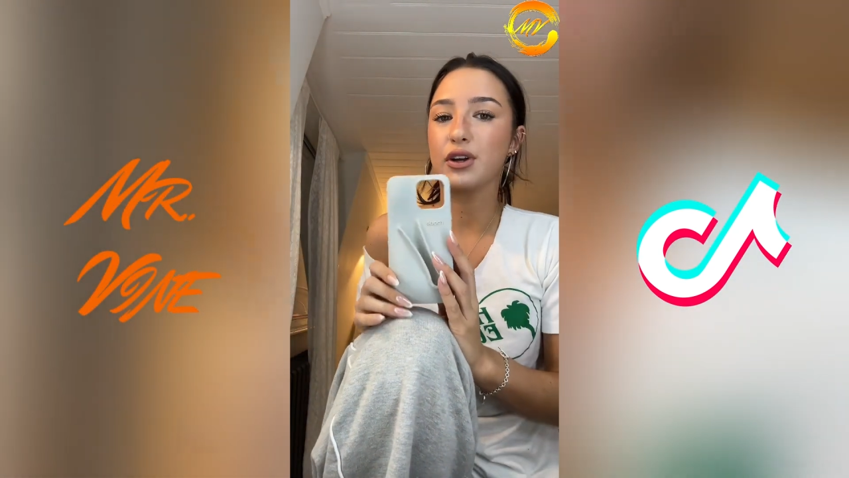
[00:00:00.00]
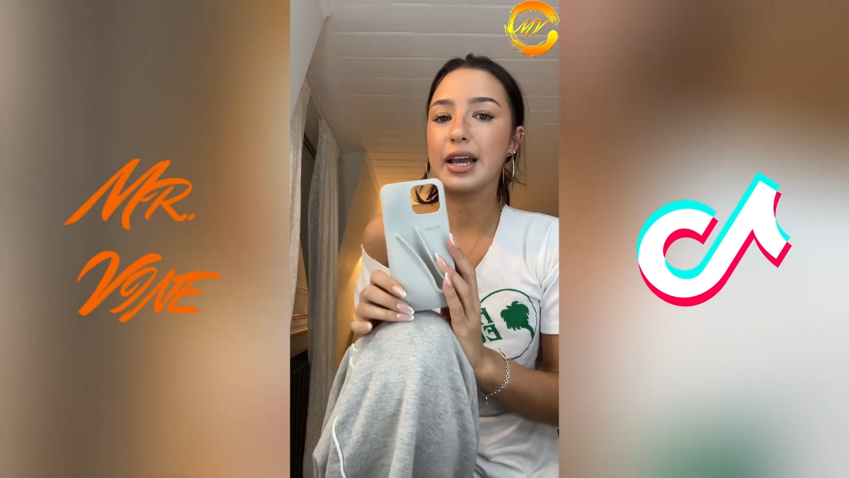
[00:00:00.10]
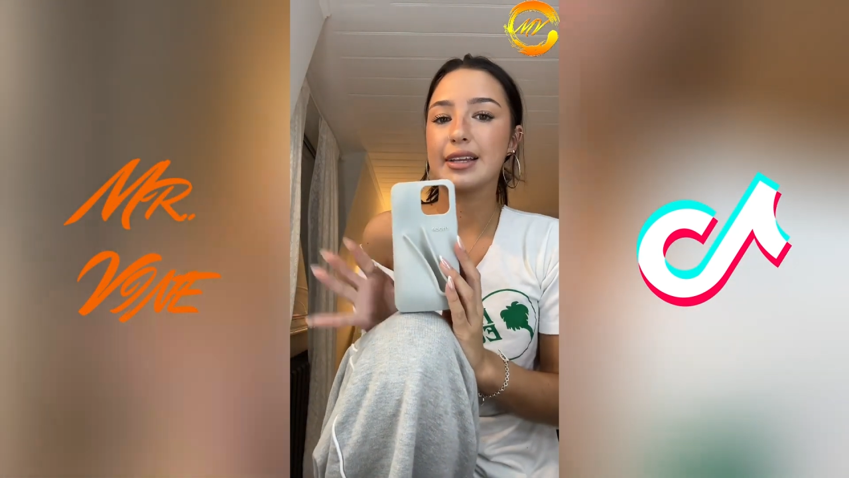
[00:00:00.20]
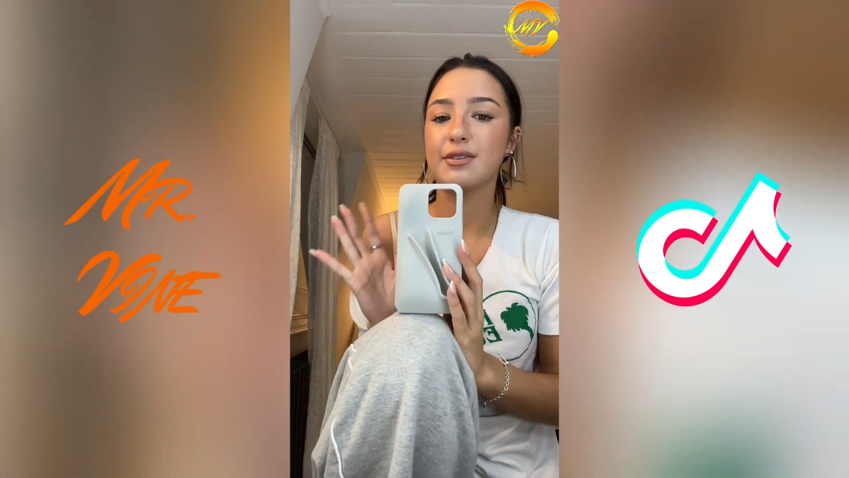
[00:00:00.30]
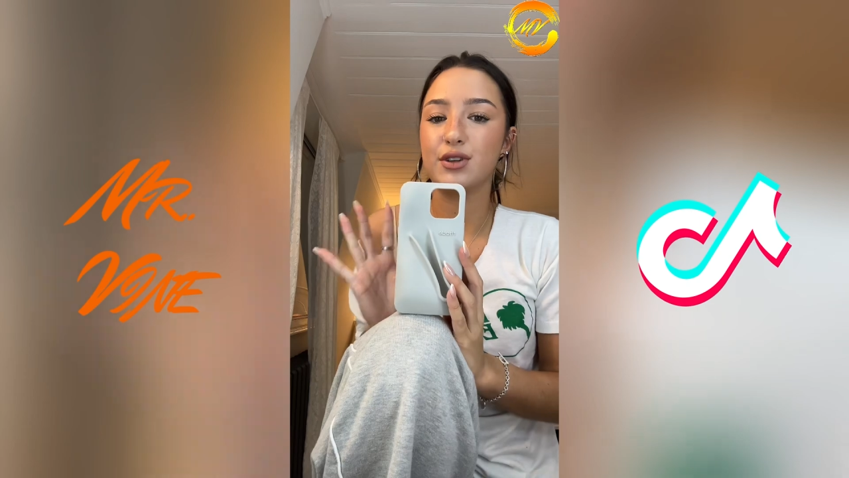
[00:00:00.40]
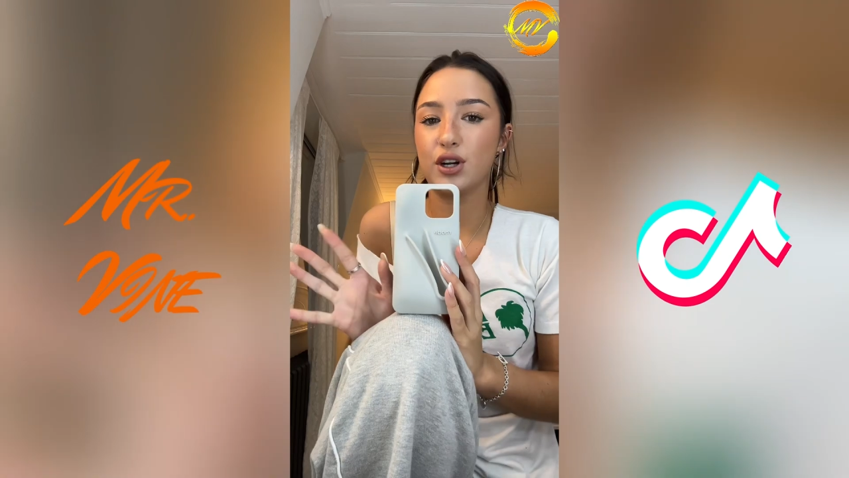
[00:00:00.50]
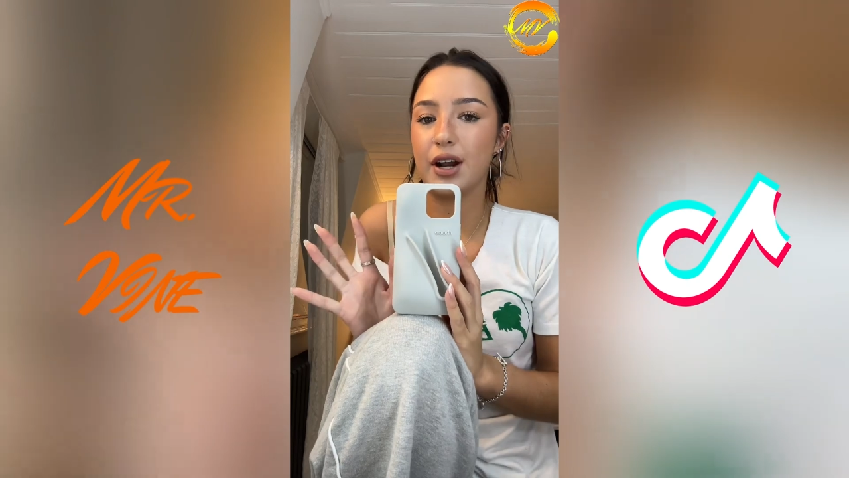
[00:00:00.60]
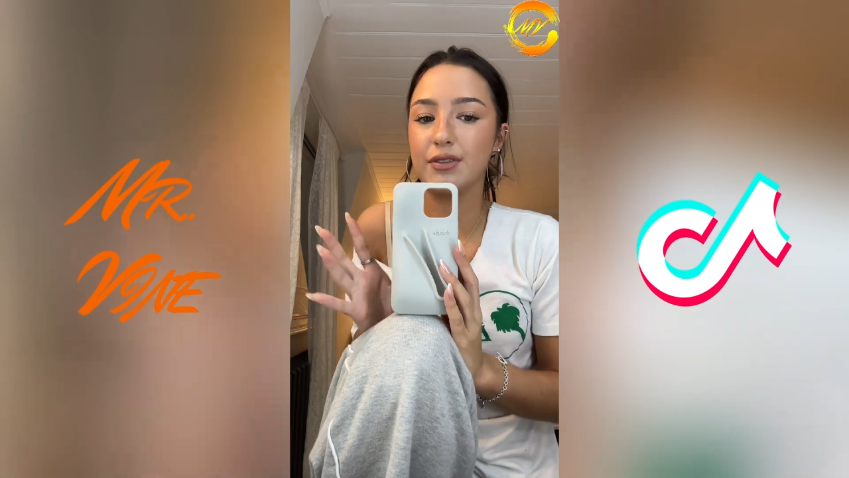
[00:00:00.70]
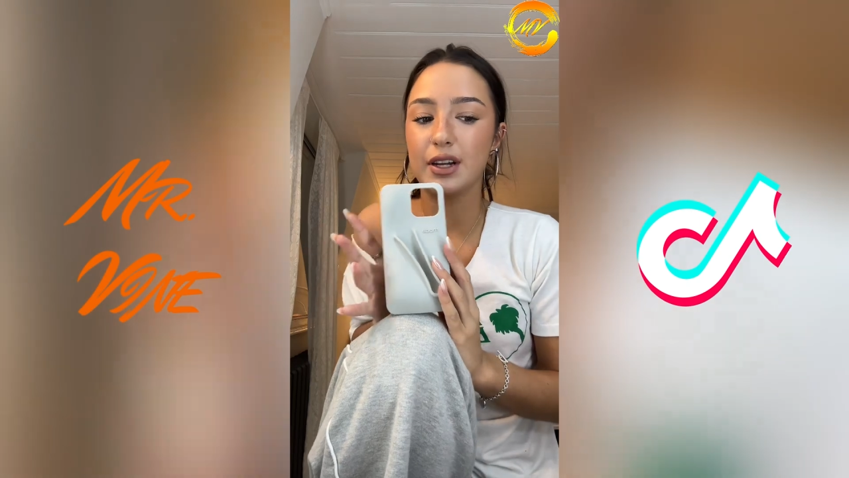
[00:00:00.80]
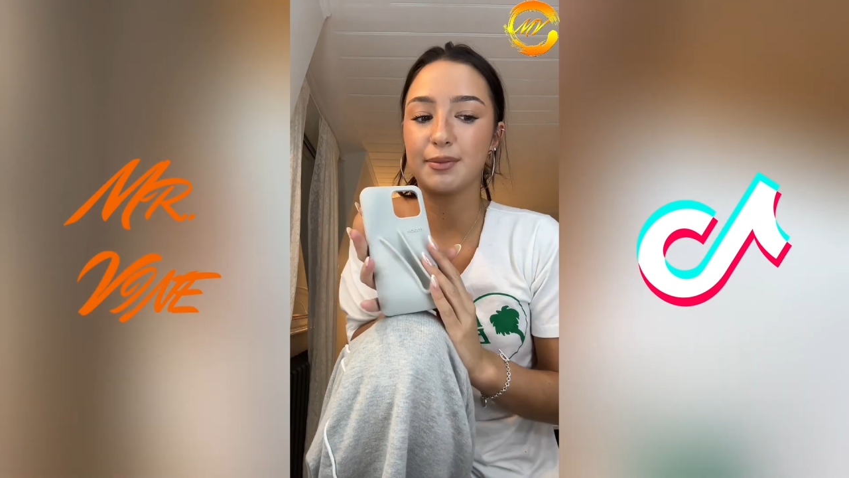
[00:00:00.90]
case if you don't
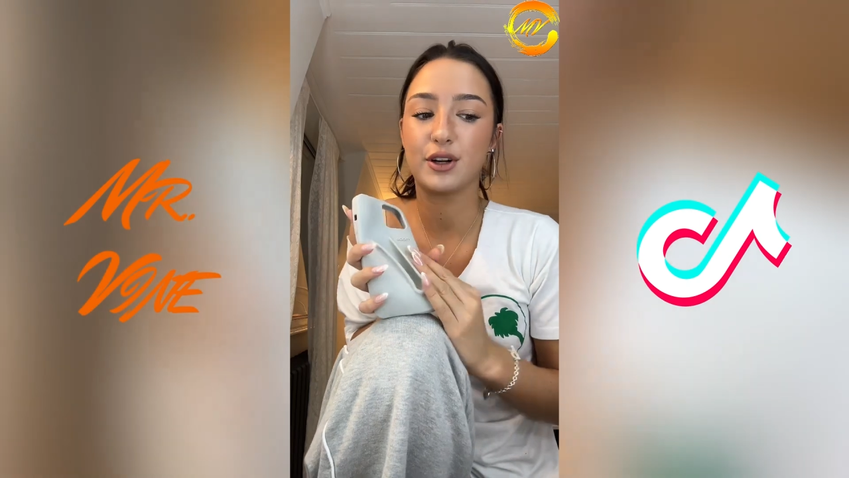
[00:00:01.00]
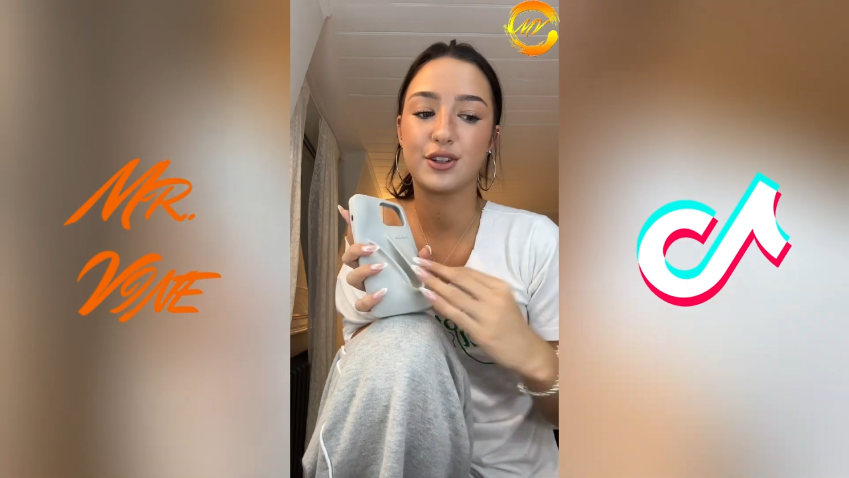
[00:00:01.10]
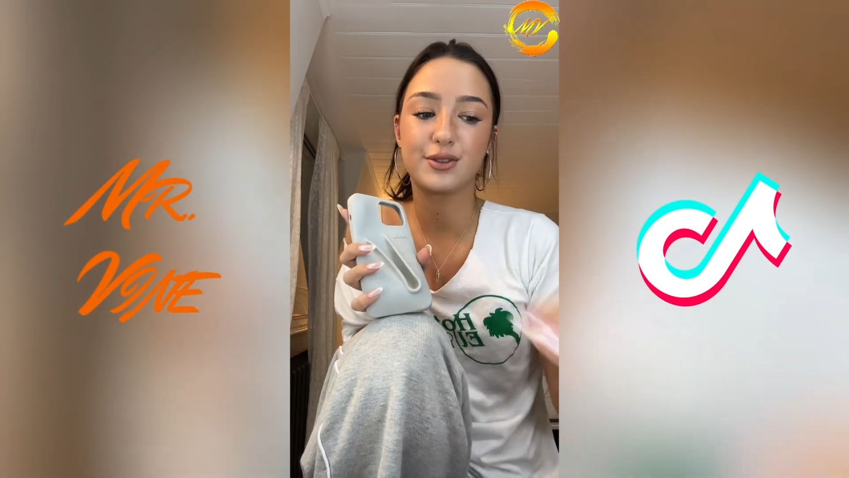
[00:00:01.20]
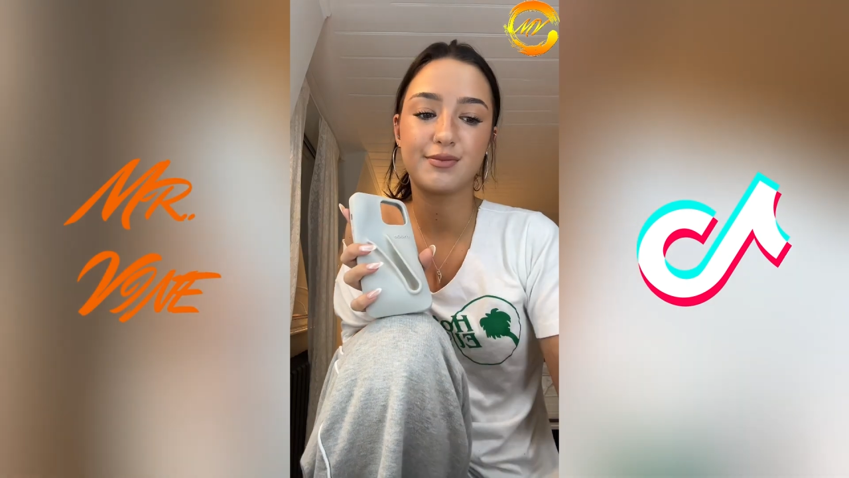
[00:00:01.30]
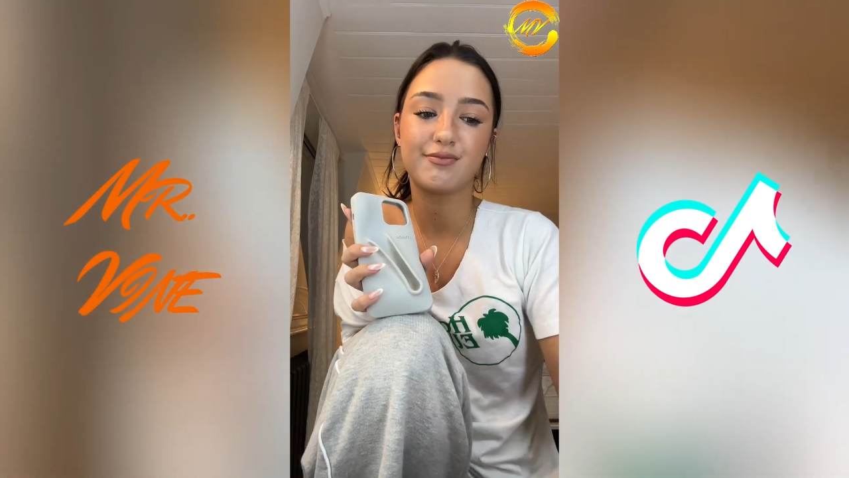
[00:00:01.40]
have the lip gloss?